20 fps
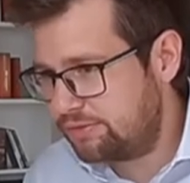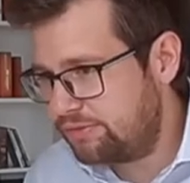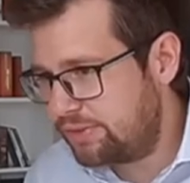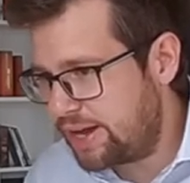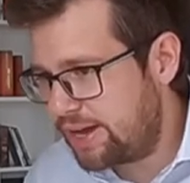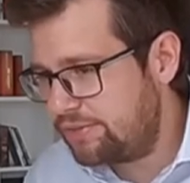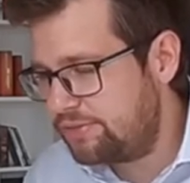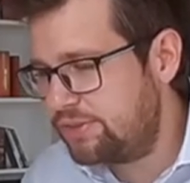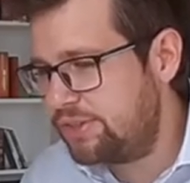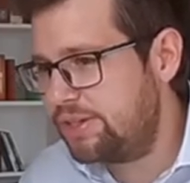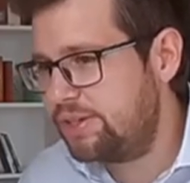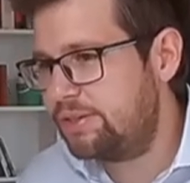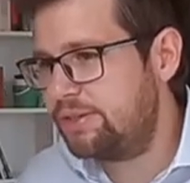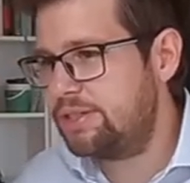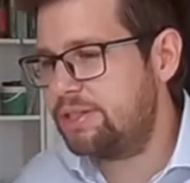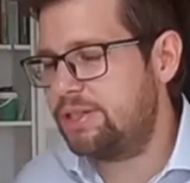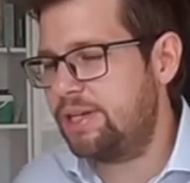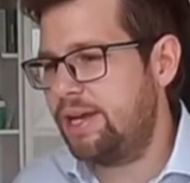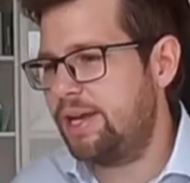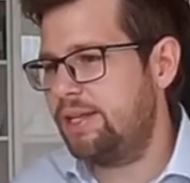five
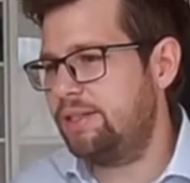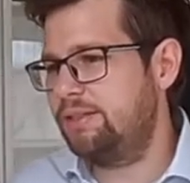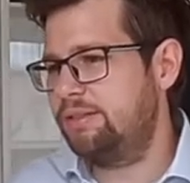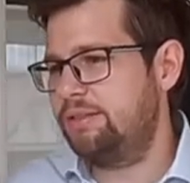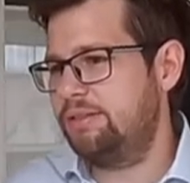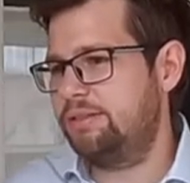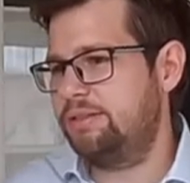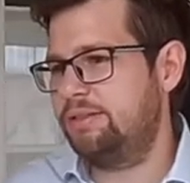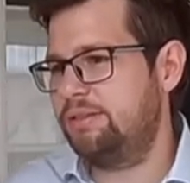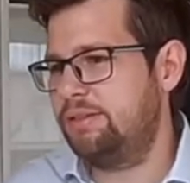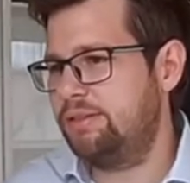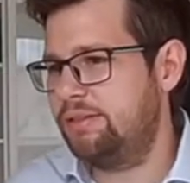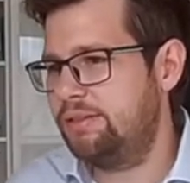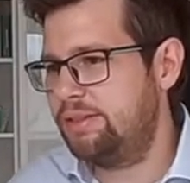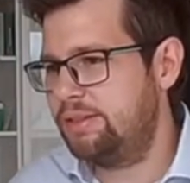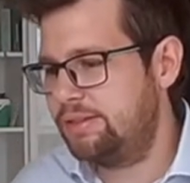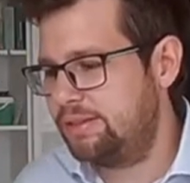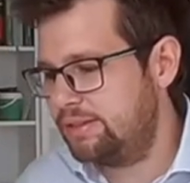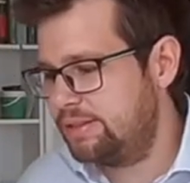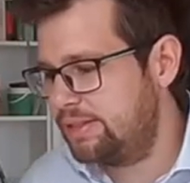years, and
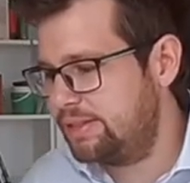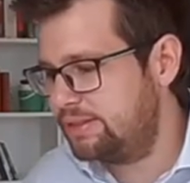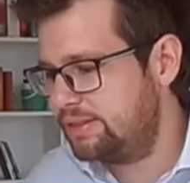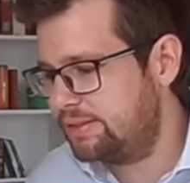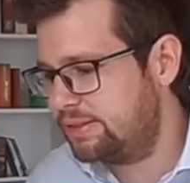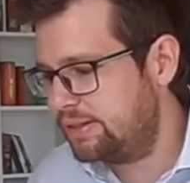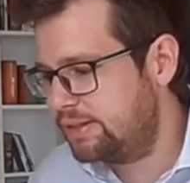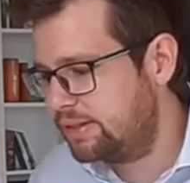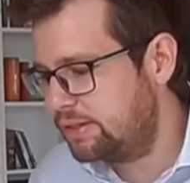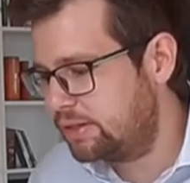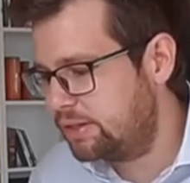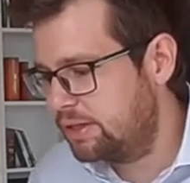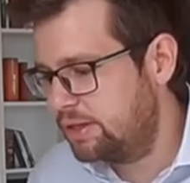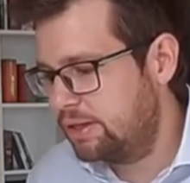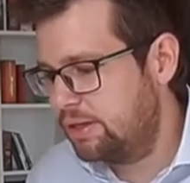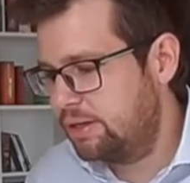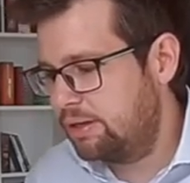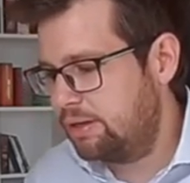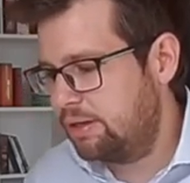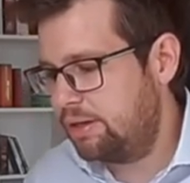this year
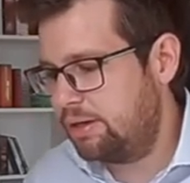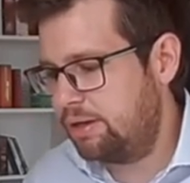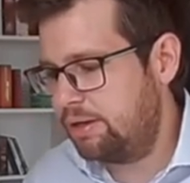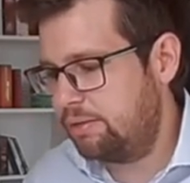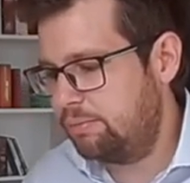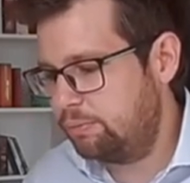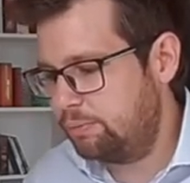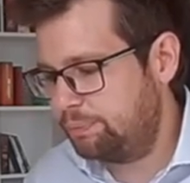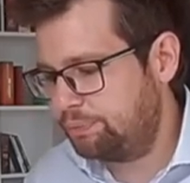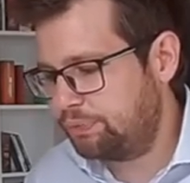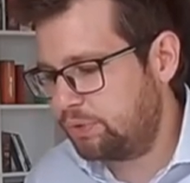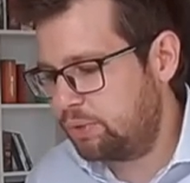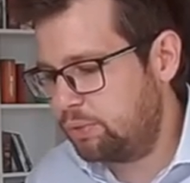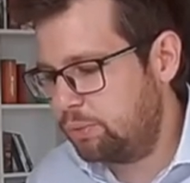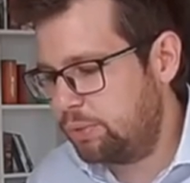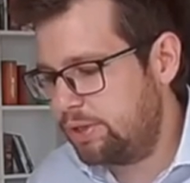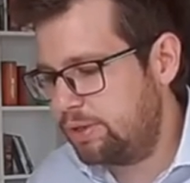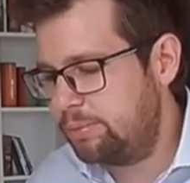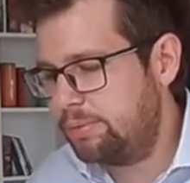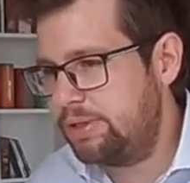
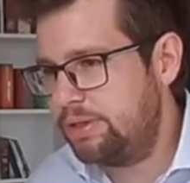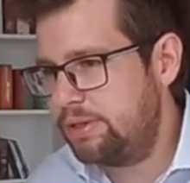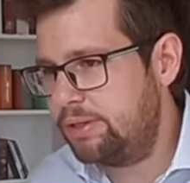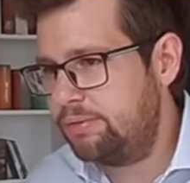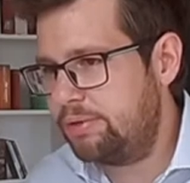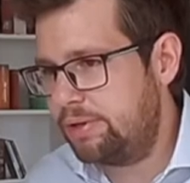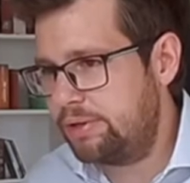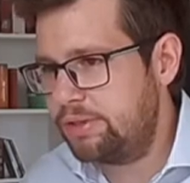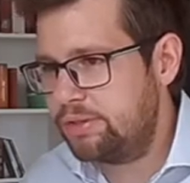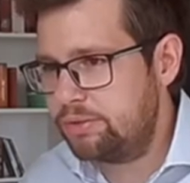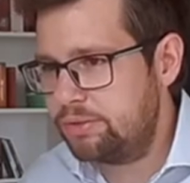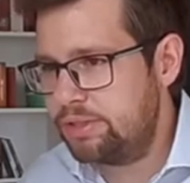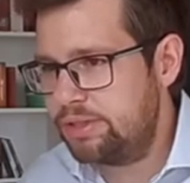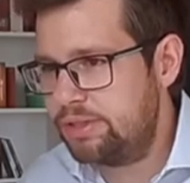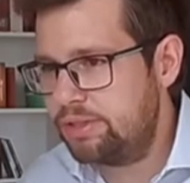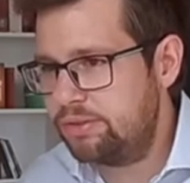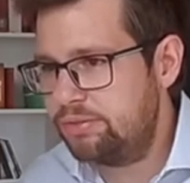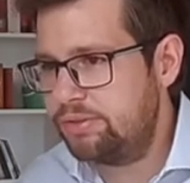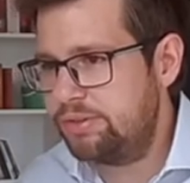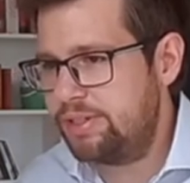will be a very good
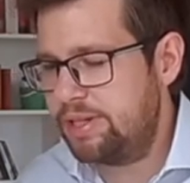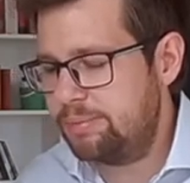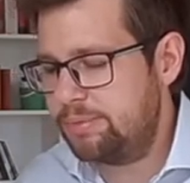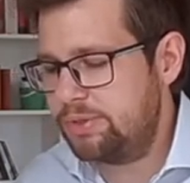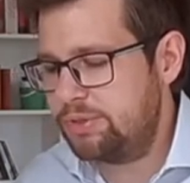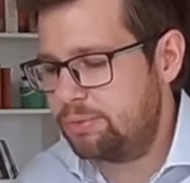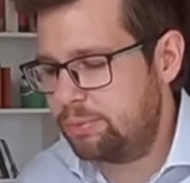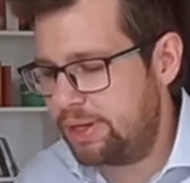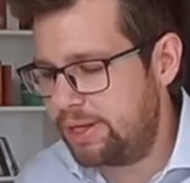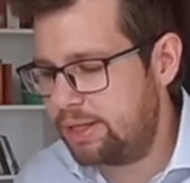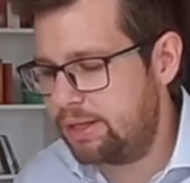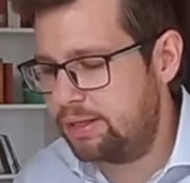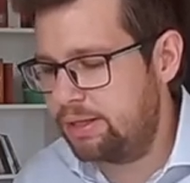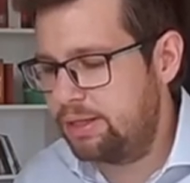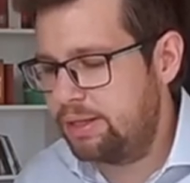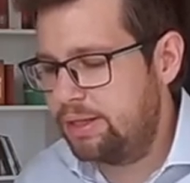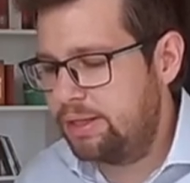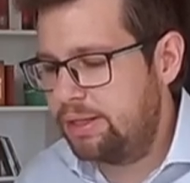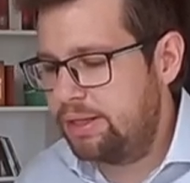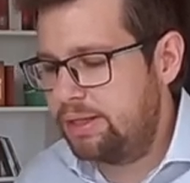year for them as well.
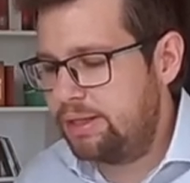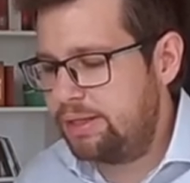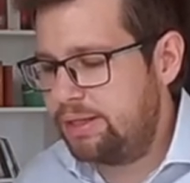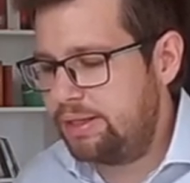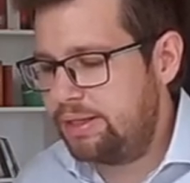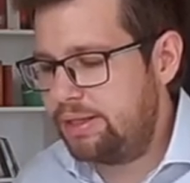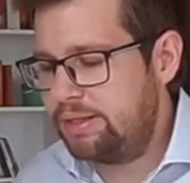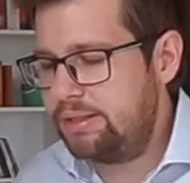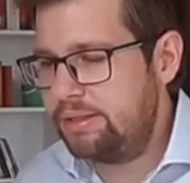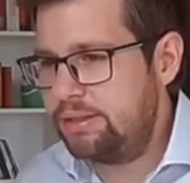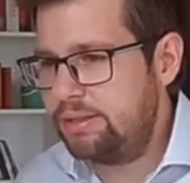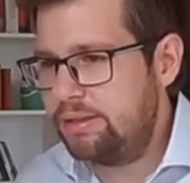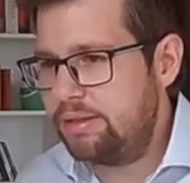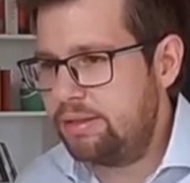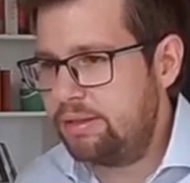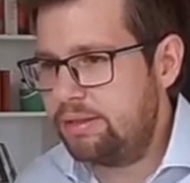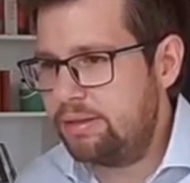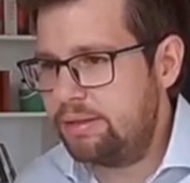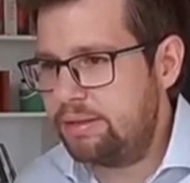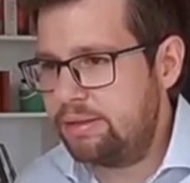
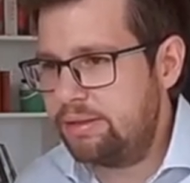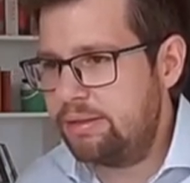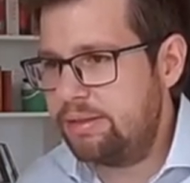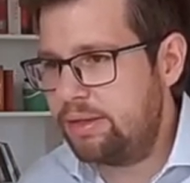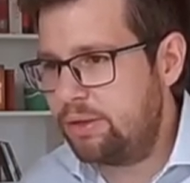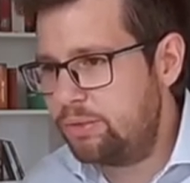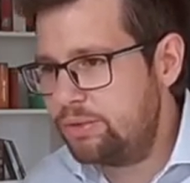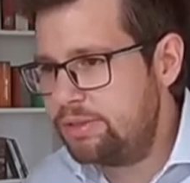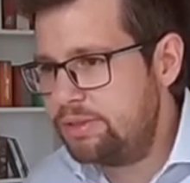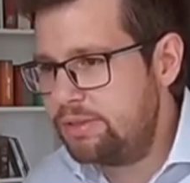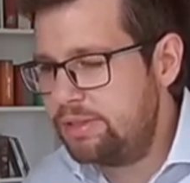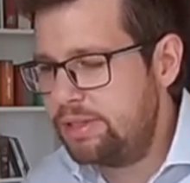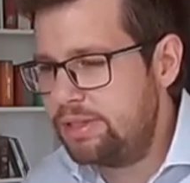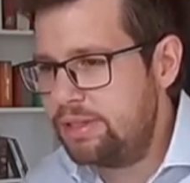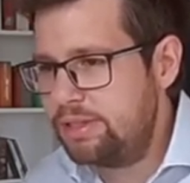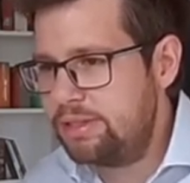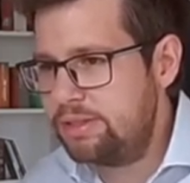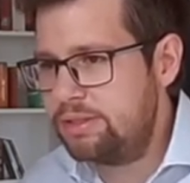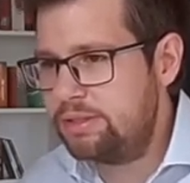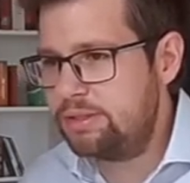In those
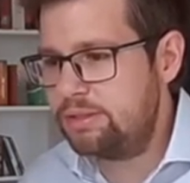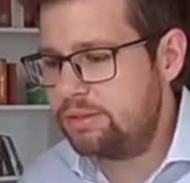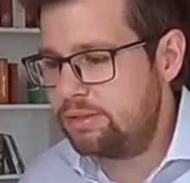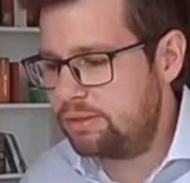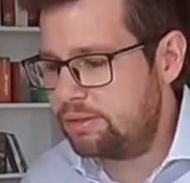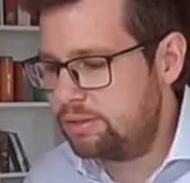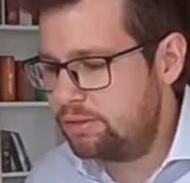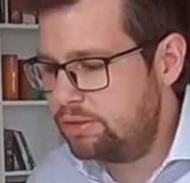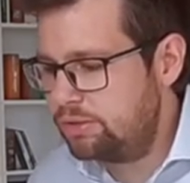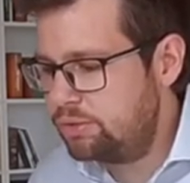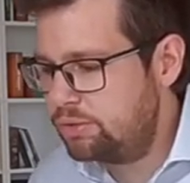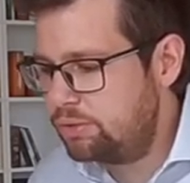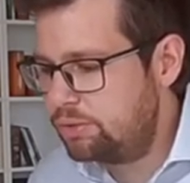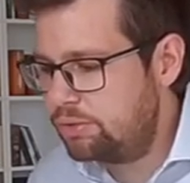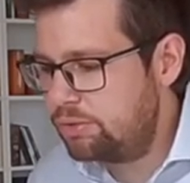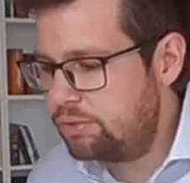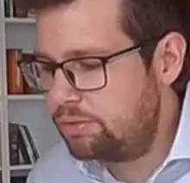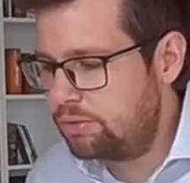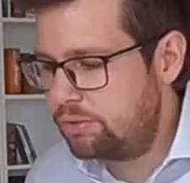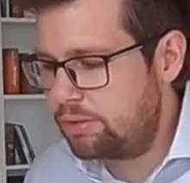years,
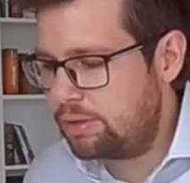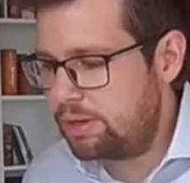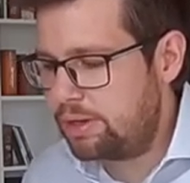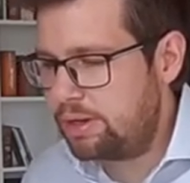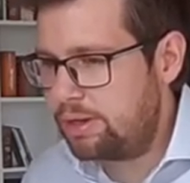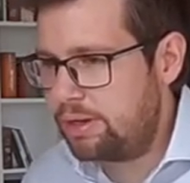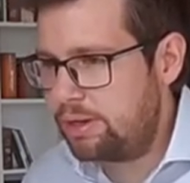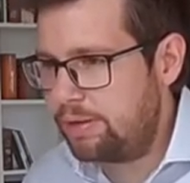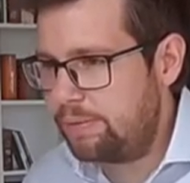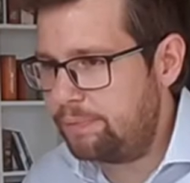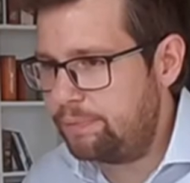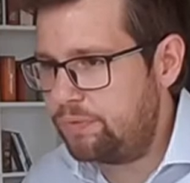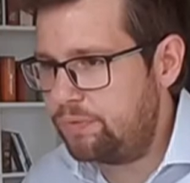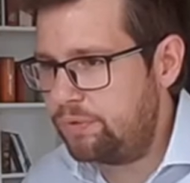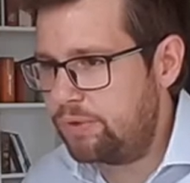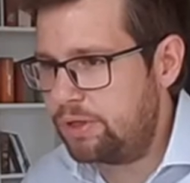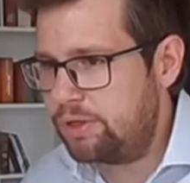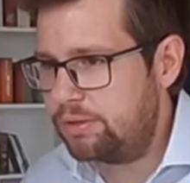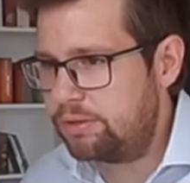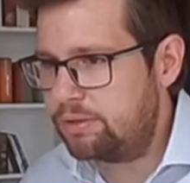you
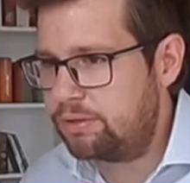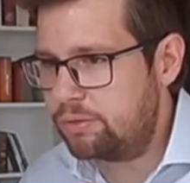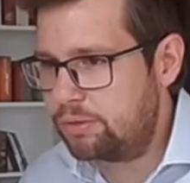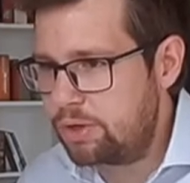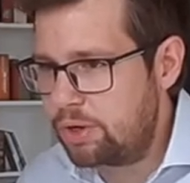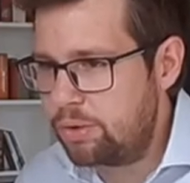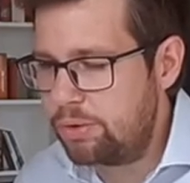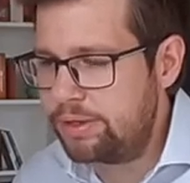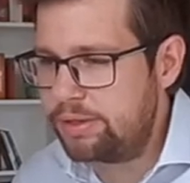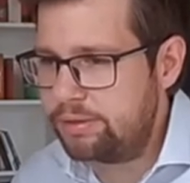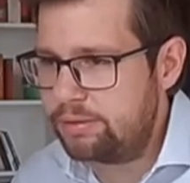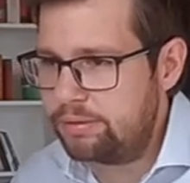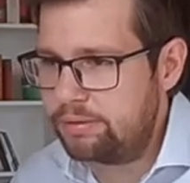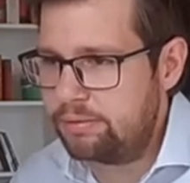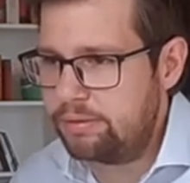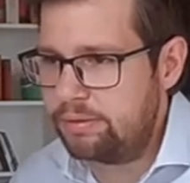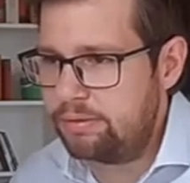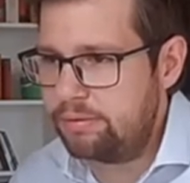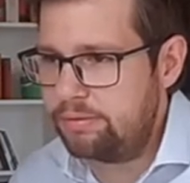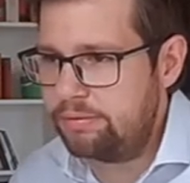were growing